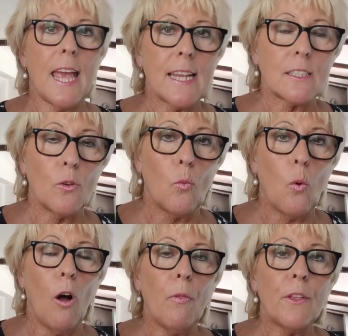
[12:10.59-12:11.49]
it's the
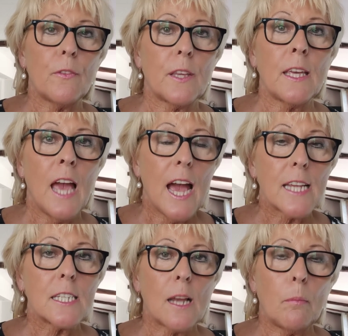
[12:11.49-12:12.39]
one that the
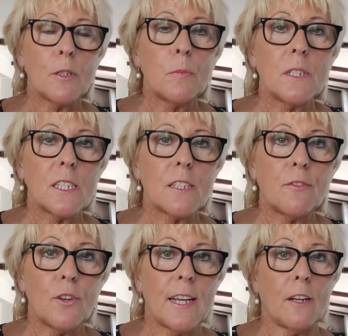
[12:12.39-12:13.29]
establishment is
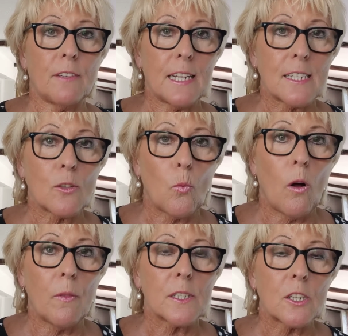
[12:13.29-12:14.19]
afraid of, and it's the
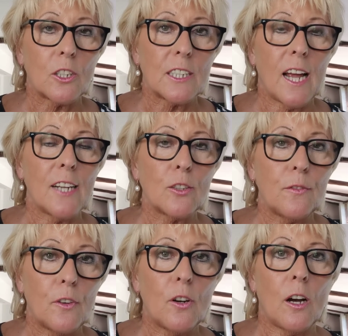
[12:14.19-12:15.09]
one that's got Nigel
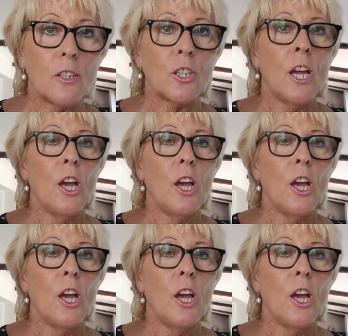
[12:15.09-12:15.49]
Farage,